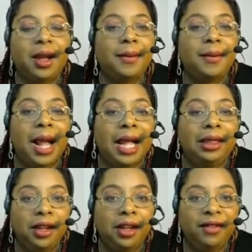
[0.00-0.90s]

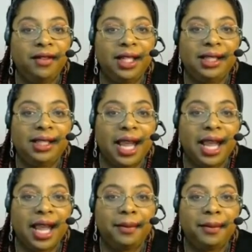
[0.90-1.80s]
I love this
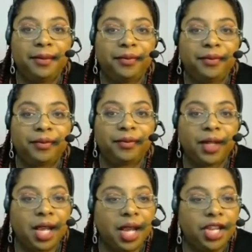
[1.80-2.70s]
app.
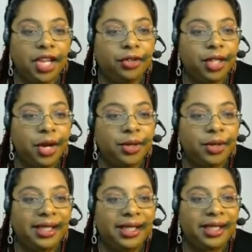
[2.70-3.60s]
You'll
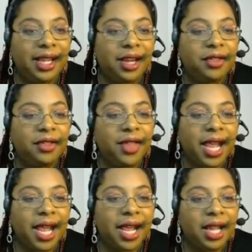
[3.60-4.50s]
notice here
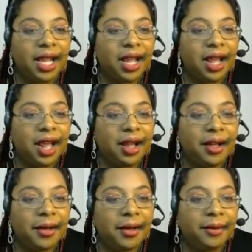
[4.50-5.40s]
that
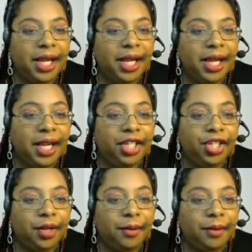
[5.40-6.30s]

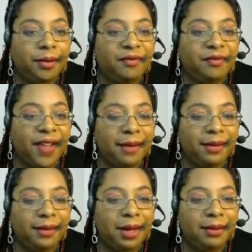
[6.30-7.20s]
each
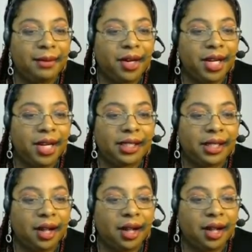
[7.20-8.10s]
family member
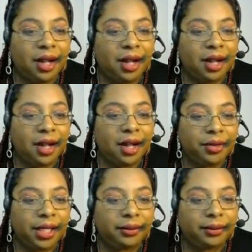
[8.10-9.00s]
is color
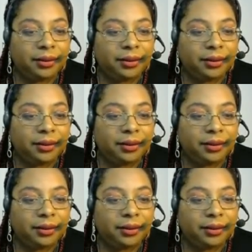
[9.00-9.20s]
coded.